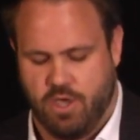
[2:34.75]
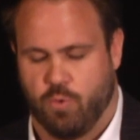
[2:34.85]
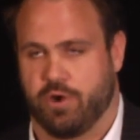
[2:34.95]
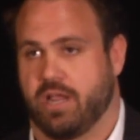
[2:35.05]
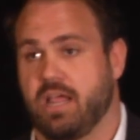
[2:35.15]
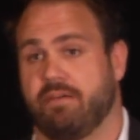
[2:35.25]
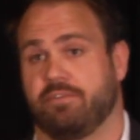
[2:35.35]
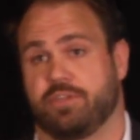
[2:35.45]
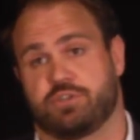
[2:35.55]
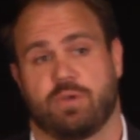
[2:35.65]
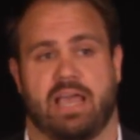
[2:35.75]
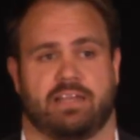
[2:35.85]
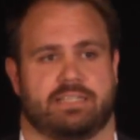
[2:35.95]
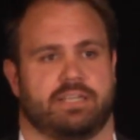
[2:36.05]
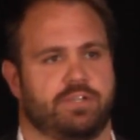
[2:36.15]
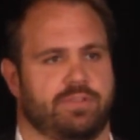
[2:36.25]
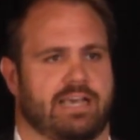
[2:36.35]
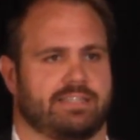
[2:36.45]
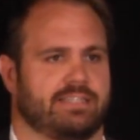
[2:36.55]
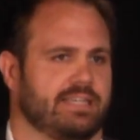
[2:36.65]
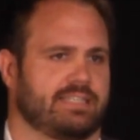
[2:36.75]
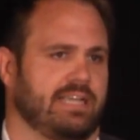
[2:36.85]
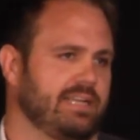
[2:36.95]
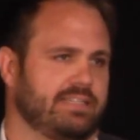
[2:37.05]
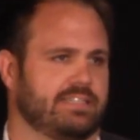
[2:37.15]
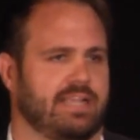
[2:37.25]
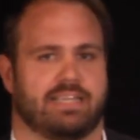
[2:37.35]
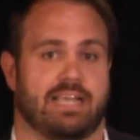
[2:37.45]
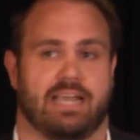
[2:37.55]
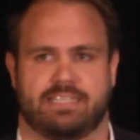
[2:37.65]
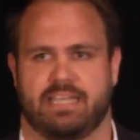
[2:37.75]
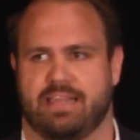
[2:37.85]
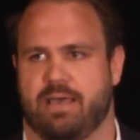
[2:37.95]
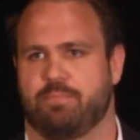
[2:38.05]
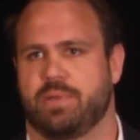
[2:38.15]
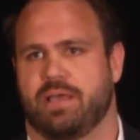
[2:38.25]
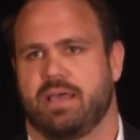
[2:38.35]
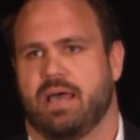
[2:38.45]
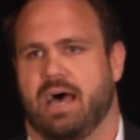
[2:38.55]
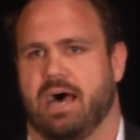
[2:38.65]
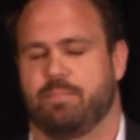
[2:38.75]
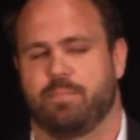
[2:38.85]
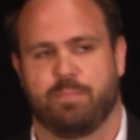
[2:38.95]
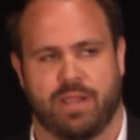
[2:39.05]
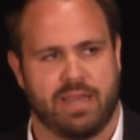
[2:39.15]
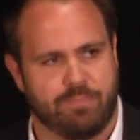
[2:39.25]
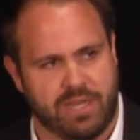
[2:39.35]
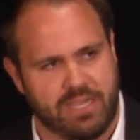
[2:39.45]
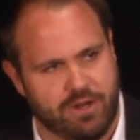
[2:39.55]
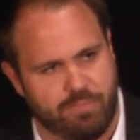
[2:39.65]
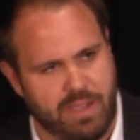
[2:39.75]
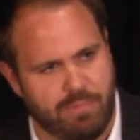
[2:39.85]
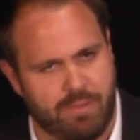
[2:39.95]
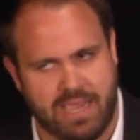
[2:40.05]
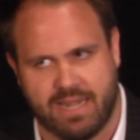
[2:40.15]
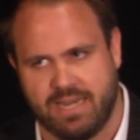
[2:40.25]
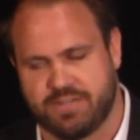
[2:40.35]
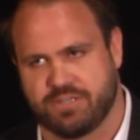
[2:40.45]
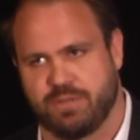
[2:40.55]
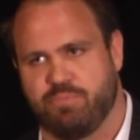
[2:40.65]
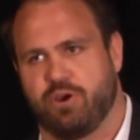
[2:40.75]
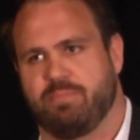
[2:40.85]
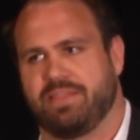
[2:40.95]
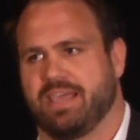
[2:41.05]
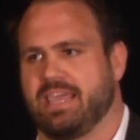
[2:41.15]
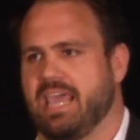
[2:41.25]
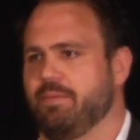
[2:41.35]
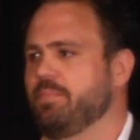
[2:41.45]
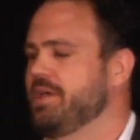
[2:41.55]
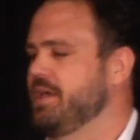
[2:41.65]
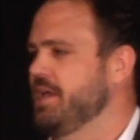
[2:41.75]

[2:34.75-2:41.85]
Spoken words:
We're going to cover the trends in 2016 as I see them. But you know, my mom had an interesting point about that game.